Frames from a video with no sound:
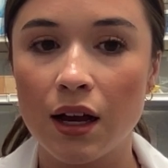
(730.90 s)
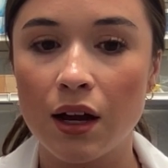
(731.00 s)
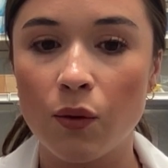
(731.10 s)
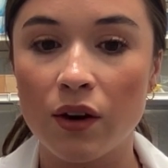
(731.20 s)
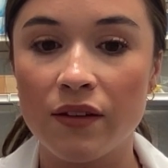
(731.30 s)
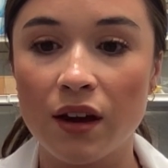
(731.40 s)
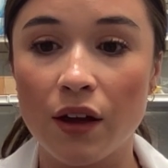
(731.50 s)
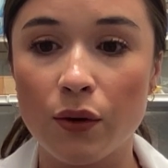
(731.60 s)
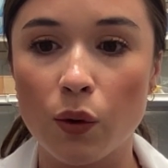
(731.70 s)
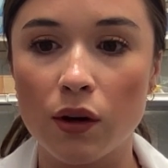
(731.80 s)
One of the other
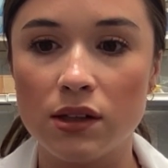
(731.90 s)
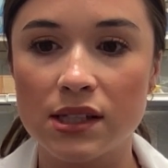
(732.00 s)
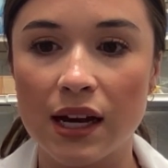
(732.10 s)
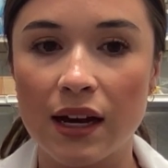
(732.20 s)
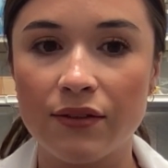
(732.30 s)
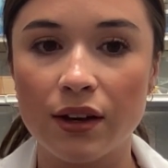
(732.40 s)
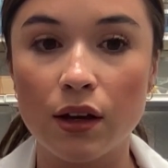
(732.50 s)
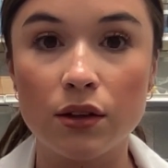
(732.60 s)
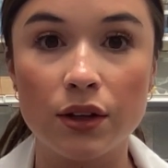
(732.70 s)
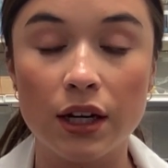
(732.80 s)
oils I've
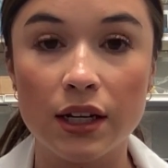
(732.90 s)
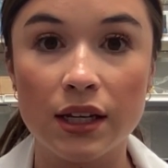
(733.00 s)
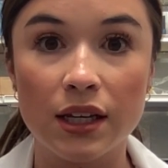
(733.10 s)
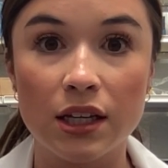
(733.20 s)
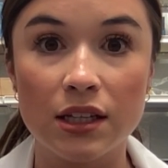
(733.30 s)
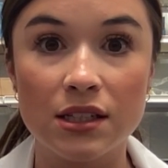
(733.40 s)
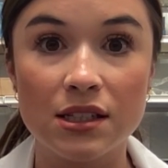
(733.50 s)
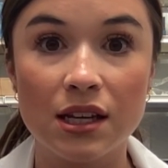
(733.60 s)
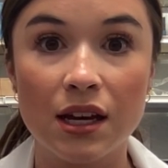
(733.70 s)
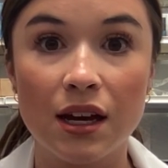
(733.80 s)
included is
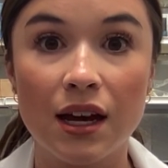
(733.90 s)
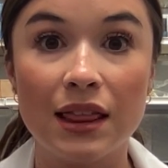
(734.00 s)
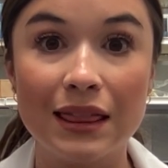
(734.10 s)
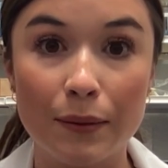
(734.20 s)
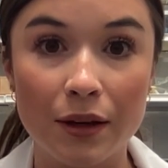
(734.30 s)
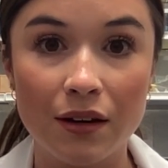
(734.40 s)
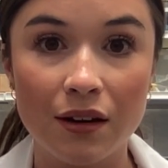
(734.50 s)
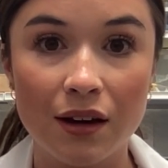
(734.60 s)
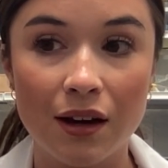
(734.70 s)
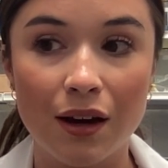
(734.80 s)
lemon,
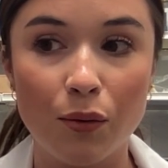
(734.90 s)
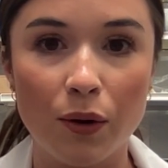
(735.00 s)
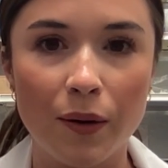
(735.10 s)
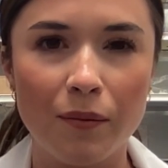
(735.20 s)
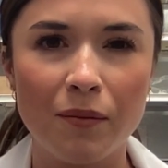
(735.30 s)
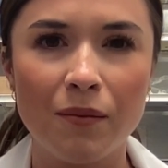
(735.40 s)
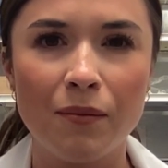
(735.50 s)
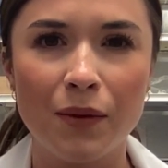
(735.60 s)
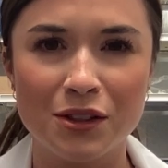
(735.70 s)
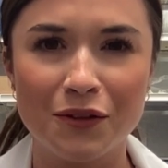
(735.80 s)
where
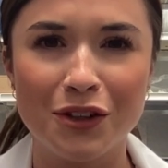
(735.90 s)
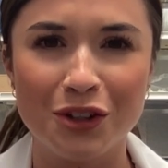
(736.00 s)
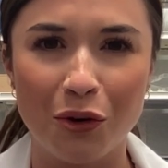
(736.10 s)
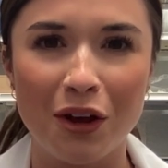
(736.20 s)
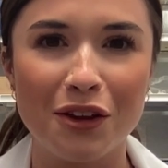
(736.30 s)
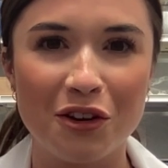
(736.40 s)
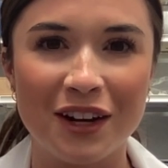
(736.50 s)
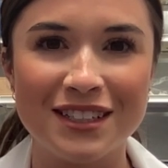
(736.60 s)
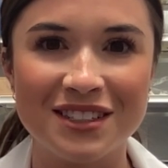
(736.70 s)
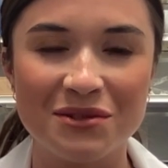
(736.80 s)
most of us are well
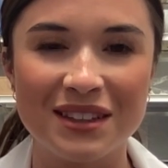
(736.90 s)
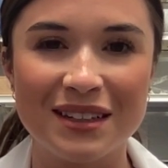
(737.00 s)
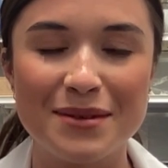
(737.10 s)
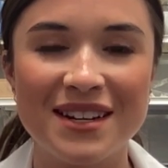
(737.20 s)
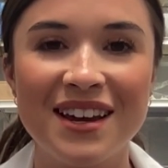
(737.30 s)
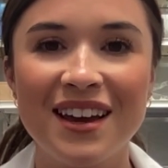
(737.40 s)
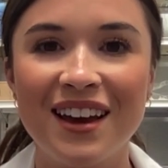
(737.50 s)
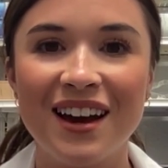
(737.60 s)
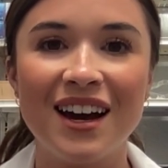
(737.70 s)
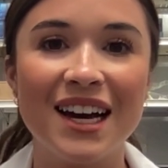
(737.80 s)
acquainted with lemon.
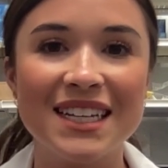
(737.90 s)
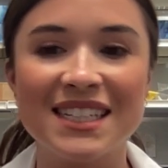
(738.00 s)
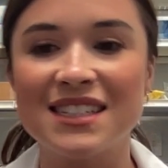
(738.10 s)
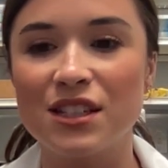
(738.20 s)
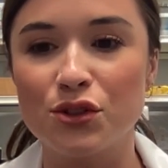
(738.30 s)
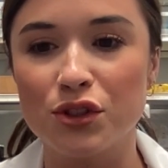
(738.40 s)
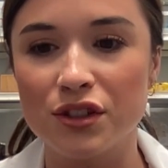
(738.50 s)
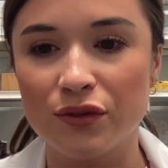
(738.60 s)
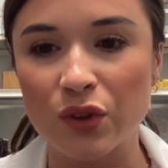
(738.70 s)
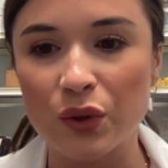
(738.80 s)
It's a citrus
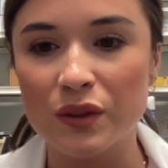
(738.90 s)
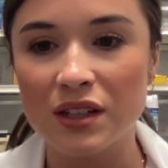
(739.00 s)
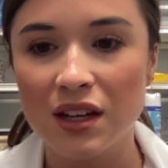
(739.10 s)
fruit.